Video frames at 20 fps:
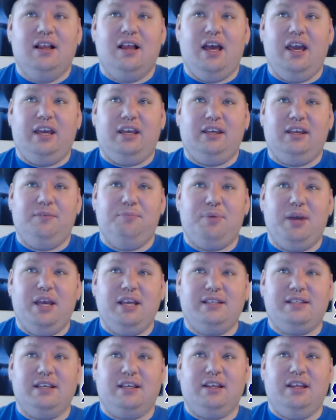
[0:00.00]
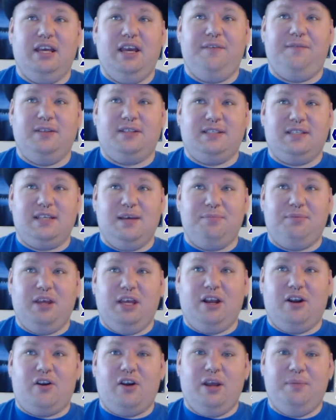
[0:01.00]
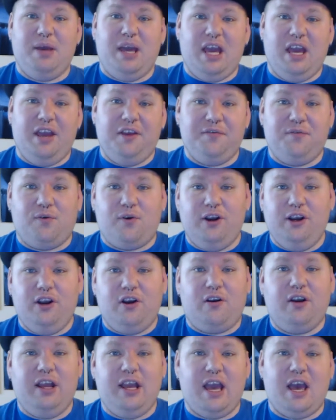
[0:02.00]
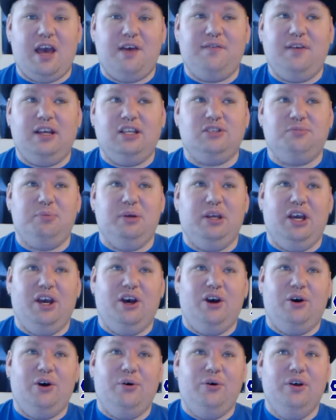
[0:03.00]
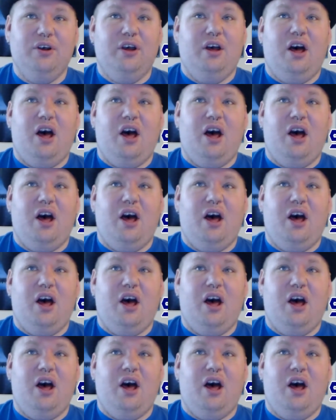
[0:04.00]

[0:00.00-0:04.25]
Like basically, if it's something you're already paying for, you already have HBO.